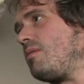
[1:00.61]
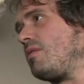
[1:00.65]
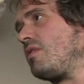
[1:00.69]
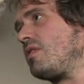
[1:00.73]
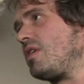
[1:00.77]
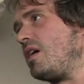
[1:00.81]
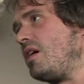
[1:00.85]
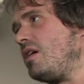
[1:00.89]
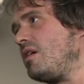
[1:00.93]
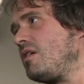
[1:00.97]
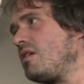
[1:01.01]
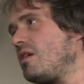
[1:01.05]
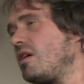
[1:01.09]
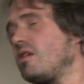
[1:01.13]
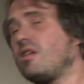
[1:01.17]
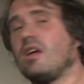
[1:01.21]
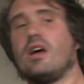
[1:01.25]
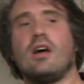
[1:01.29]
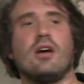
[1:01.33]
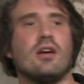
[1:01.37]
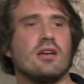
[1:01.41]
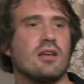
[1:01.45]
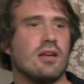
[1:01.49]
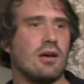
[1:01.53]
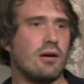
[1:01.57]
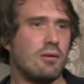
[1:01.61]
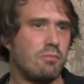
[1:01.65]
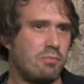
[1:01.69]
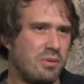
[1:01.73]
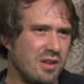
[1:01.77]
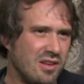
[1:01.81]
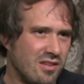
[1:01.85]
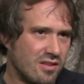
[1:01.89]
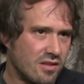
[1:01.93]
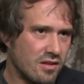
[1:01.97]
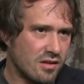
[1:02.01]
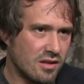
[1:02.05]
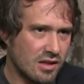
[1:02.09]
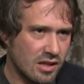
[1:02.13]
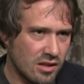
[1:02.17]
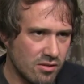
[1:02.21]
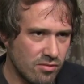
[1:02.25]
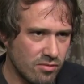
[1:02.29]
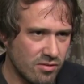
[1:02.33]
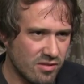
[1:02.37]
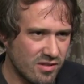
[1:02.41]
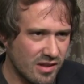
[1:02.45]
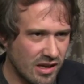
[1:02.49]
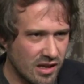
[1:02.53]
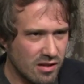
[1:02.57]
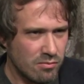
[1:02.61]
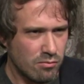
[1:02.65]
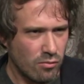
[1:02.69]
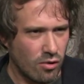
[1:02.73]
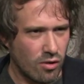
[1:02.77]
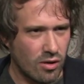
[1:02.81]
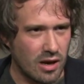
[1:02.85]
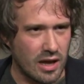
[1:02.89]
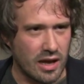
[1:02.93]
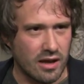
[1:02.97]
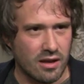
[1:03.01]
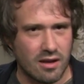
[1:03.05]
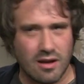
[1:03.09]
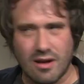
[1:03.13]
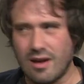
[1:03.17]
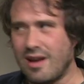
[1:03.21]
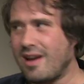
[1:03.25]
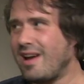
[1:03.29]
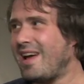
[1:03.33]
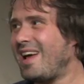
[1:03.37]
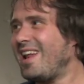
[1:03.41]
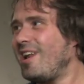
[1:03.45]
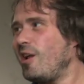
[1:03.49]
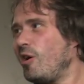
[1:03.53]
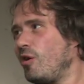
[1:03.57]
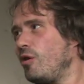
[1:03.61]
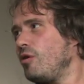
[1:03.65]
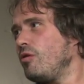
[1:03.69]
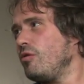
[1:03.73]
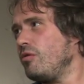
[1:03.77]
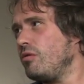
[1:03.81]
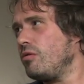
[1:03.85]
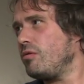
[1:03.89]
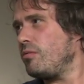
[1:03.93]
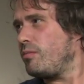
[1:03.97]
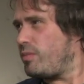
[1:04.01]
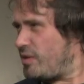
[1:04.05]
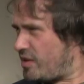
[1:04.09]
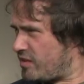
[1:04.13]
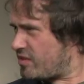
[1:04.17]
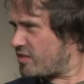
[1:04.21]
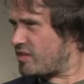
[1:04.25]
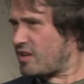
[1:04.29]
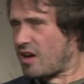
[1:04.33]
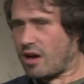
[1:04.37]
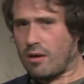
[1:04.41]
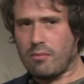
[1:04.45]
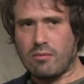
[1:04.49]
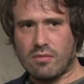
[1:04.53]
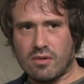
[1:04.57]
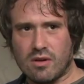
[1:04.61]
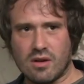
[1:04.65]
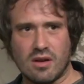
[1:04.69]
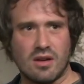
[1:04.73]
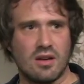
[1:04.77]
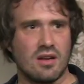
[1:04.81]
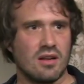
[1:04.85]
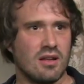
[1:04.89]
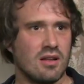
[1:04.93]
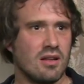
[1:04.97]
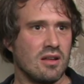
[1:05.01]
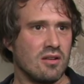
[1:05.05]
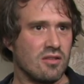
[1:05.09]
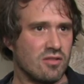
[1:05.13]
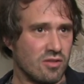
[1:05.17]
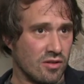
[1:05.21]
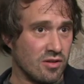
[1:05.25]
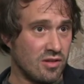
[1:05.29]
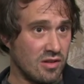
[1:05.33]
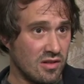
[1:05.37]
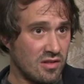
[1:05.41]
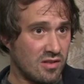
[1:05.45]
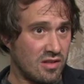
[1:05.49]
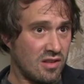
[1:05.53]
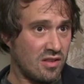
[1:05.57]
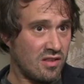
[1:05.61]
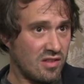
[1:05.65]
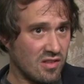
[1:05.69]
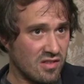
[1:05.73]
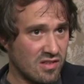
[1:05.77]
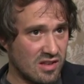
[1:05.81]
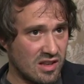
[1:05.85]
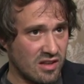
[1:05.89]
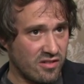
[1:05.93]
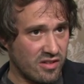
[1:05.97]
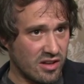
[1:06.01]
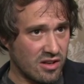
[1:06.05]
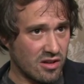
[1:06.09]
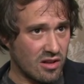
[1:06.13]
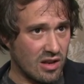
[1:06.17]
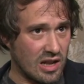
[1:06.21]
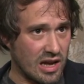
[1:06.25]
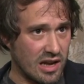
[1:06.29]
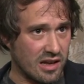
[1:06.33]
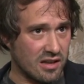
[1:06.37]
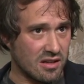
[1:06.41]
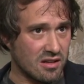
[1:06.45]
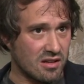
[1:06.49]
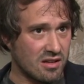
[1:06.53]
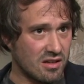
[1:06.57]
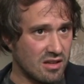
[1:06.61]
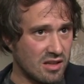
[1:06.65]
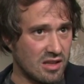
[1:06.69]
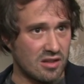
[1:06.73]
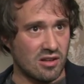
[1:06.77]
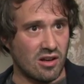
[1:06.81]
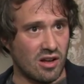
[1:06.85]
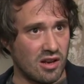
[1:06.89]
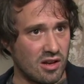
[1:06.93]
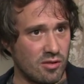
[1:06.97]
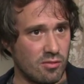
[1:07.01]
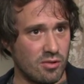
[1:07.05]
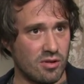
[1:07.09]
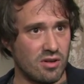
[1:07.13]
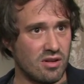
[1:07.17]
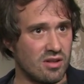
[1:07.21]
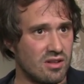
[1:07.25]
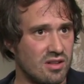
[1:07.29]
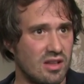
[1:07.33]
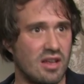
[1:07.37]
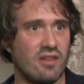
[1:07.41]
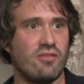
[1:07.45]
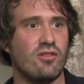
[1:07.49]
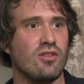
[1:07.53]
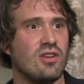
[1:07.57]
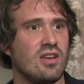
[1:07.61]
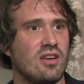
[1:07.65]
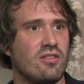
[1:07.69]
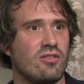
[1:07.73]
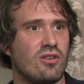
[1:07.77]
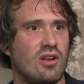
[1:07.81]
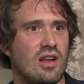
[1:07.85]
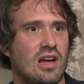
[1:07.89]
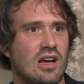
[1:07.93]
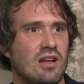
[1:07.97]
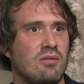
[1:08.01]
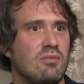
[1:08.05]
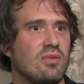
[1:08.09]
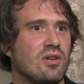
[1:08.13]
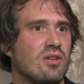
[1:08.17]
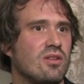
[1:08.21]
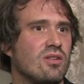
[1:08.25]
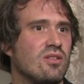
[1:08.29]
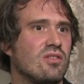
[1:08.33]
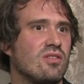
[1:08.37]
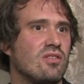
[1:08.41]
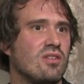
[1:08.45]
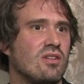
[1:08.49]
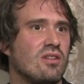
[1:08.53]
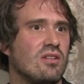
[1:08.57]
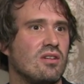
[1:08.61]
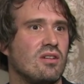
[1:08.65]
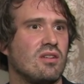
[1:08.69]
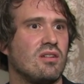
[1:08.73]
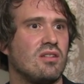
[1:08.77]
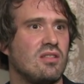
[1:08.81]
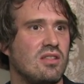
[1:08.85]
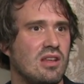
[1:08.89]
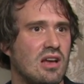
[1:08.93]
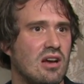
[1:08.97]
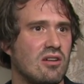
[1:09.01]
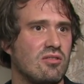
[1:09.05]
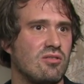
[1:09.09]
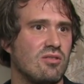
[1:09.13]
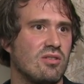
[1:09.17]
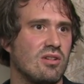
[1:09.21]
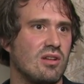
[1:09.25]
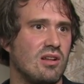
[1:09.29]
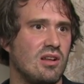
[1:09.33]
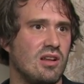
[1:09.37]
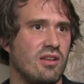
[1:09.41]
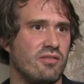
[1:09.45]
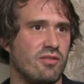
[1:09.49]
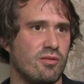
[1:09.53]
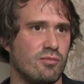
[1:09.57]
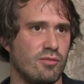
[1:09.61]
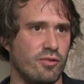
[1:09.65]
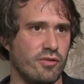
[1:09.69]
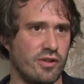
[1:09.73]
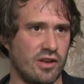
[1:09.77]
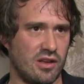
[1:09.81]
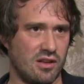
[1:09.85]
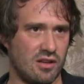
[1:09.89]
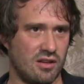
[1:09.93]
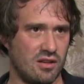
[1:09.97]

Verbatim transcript: Okay, cut. Please, can you say it more like, hello, please come? So this is giving a line. In Hollywood, never give a line because the actor can leave a movie.